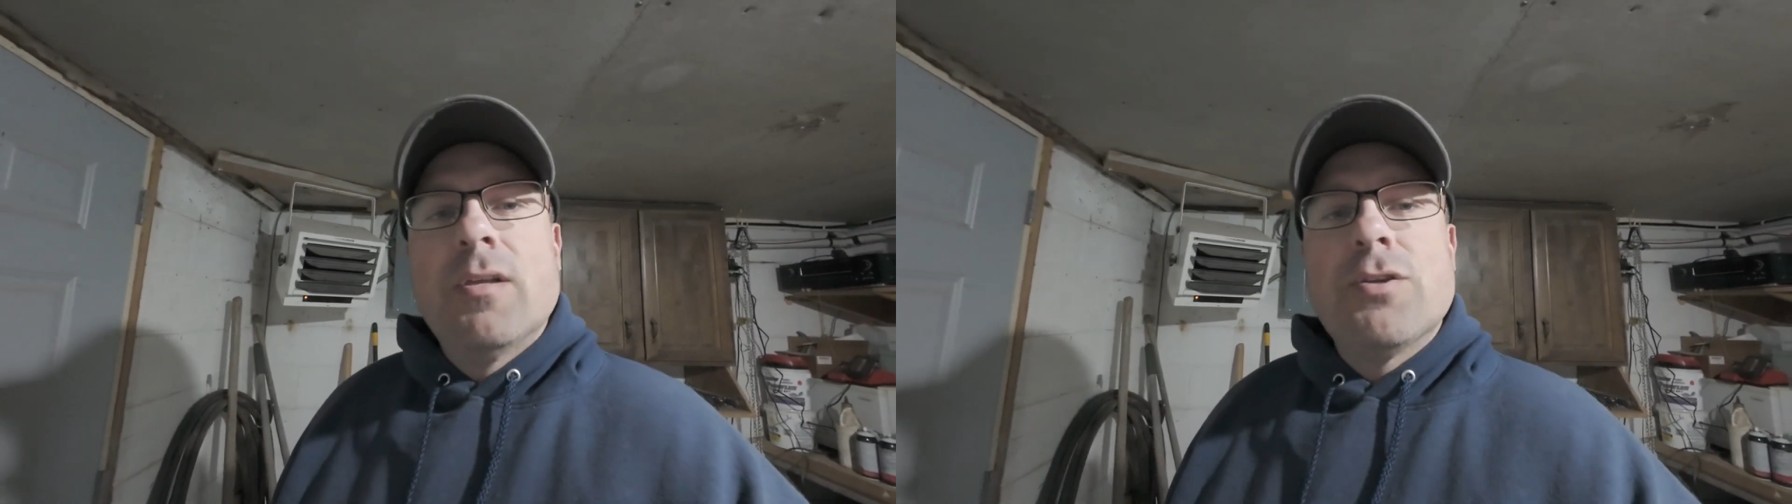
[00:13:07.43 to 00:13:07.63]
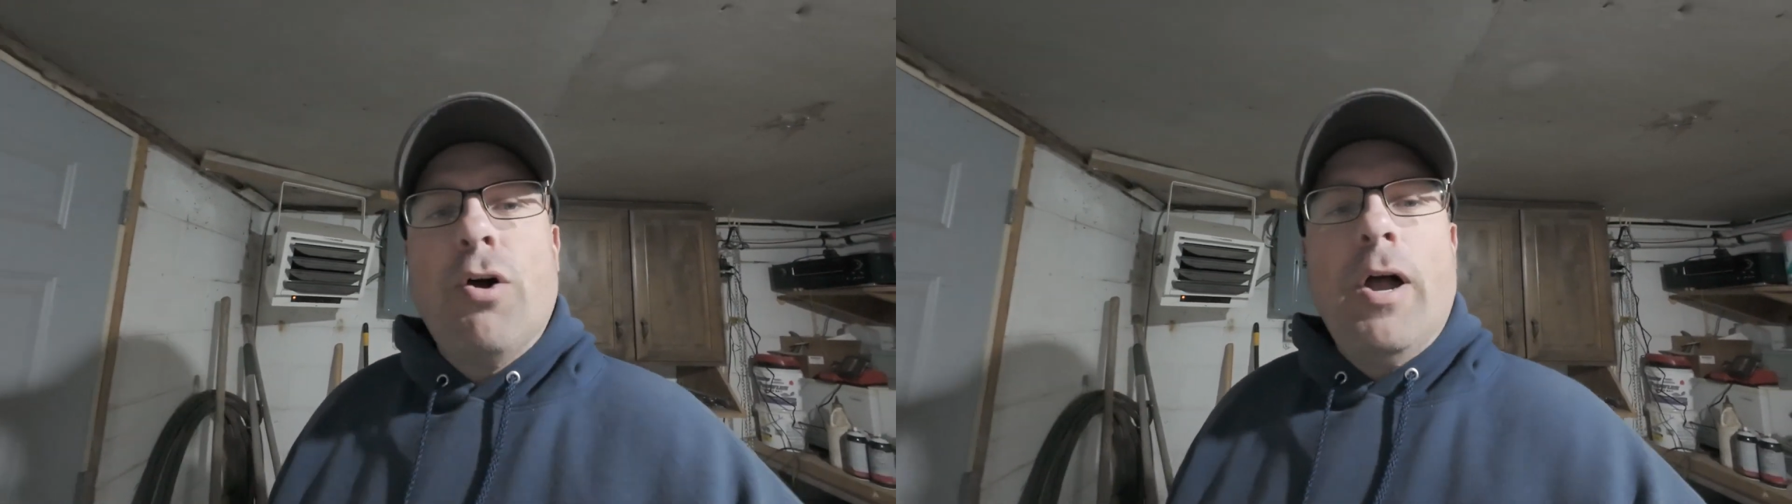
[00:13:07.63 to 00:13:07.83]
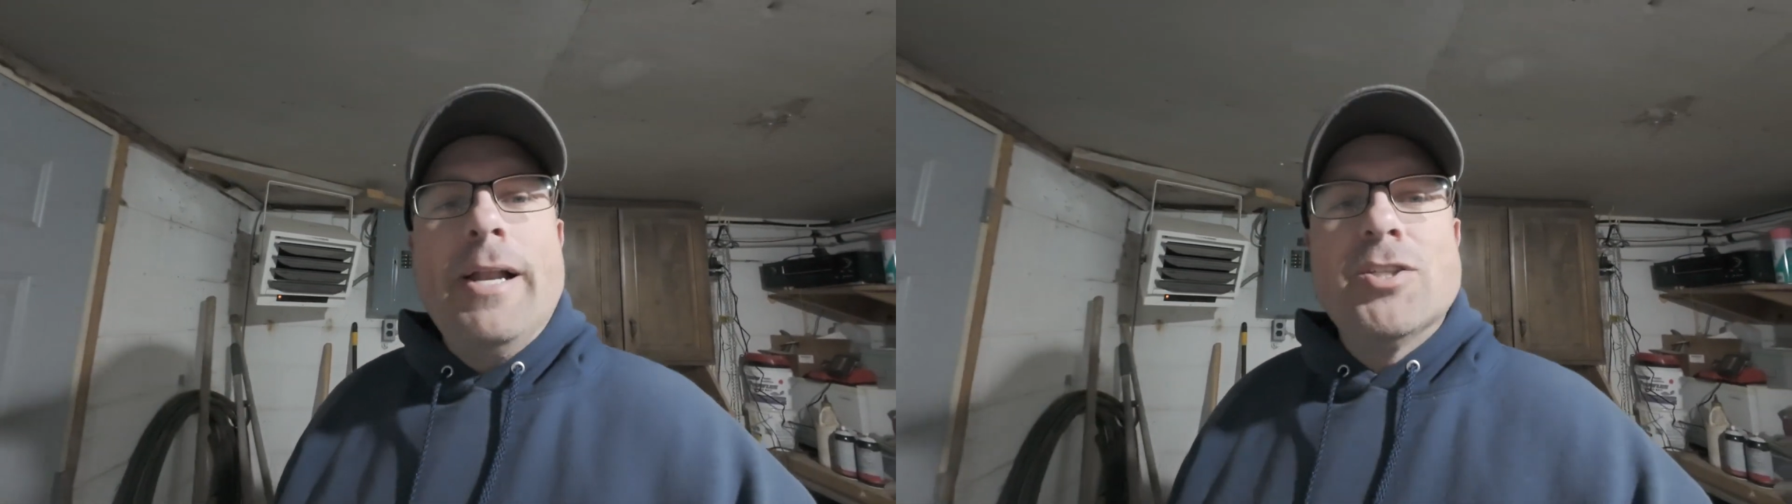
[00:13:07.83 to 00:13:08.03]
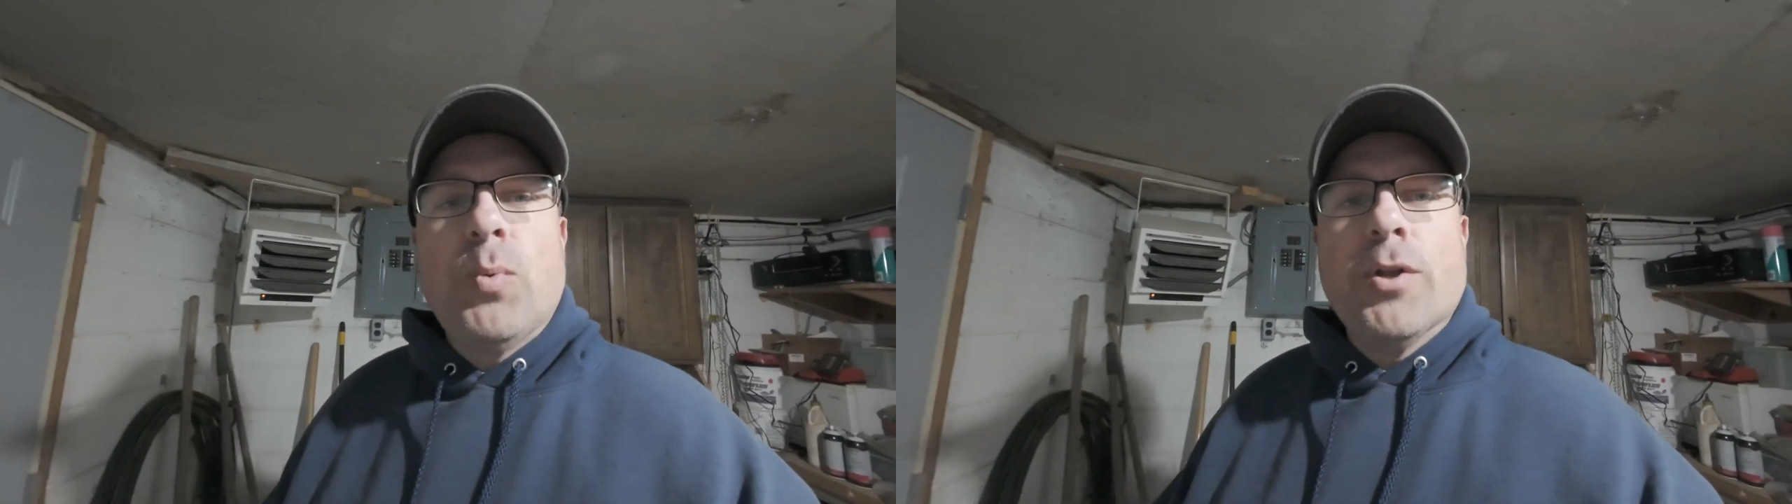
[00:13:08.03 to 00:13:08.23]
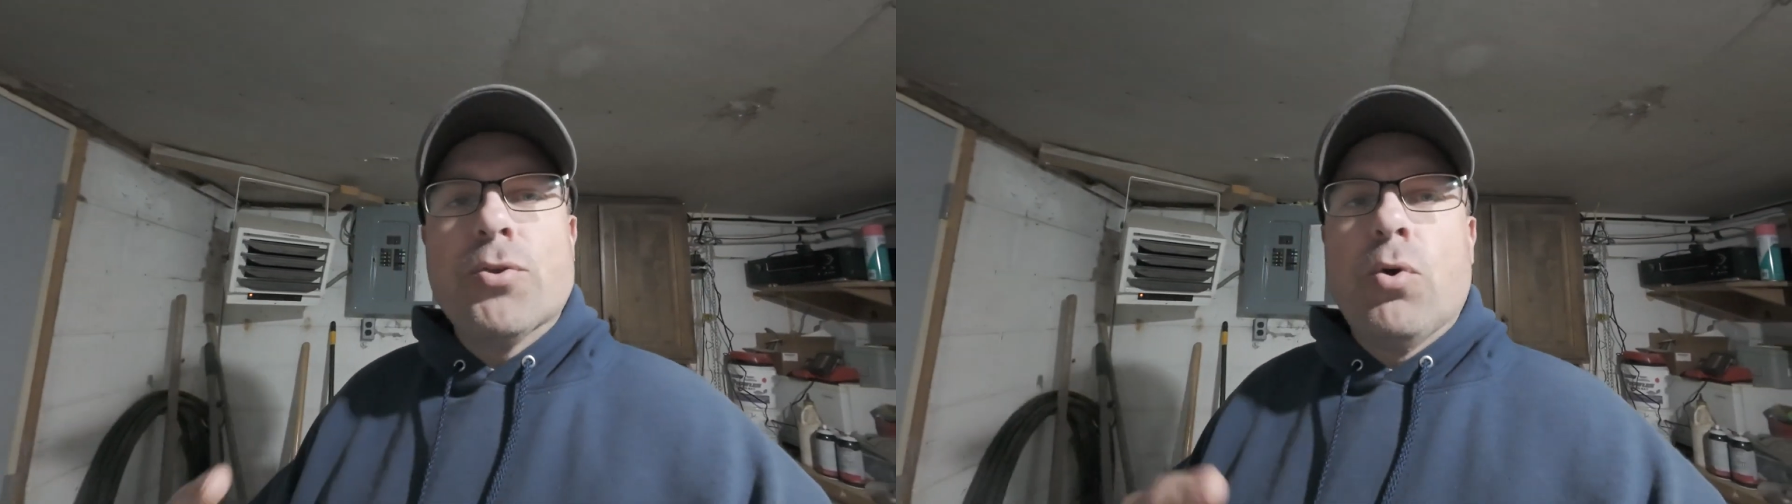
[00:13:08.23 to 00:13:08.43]
So I just
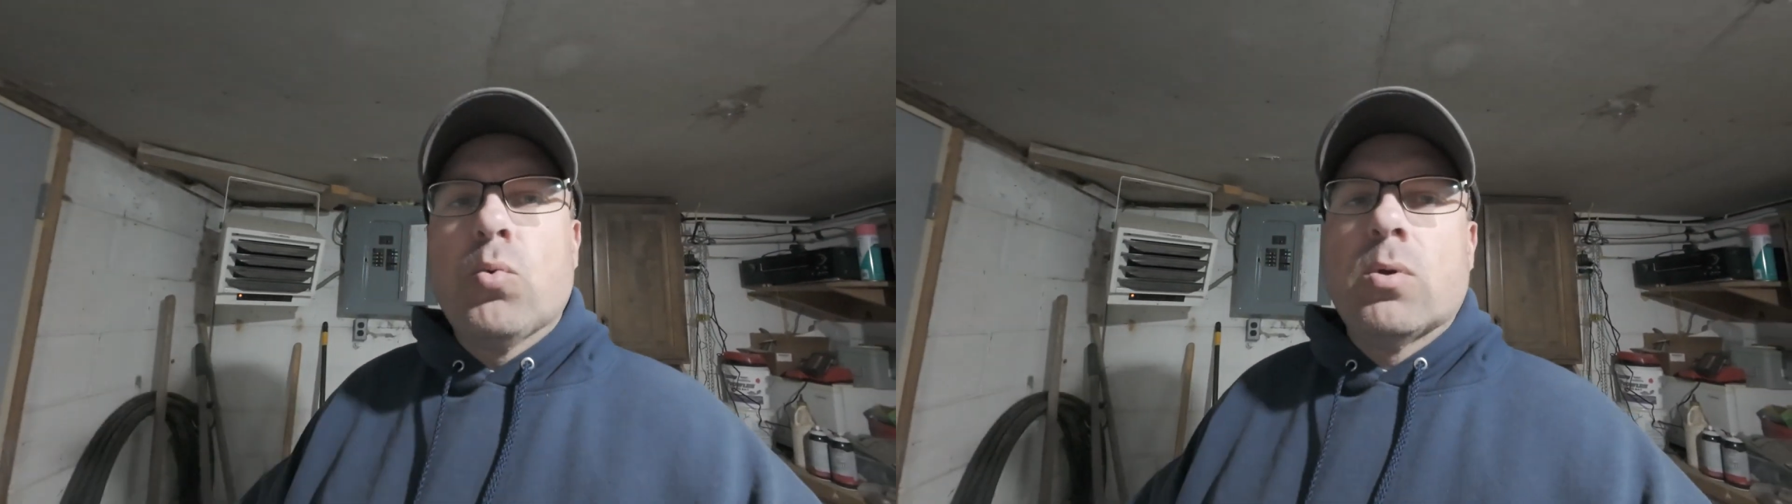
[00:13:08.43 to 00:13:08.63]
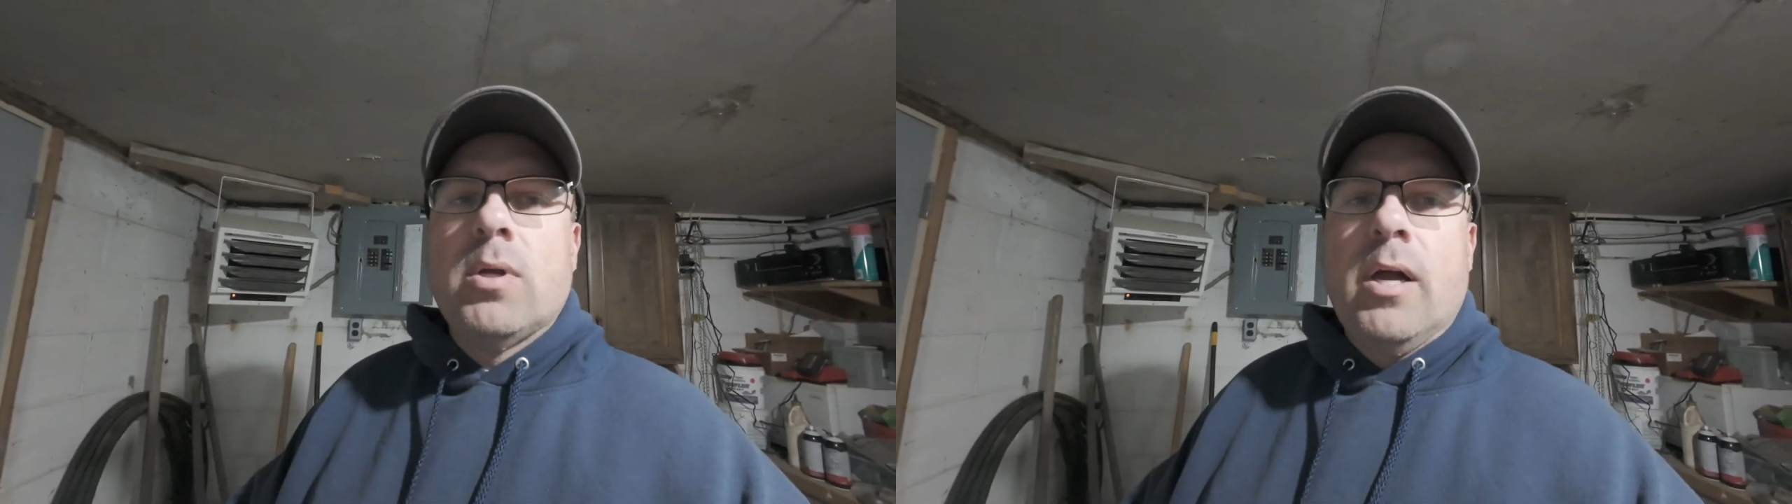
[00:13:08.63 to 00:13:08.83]
want to throw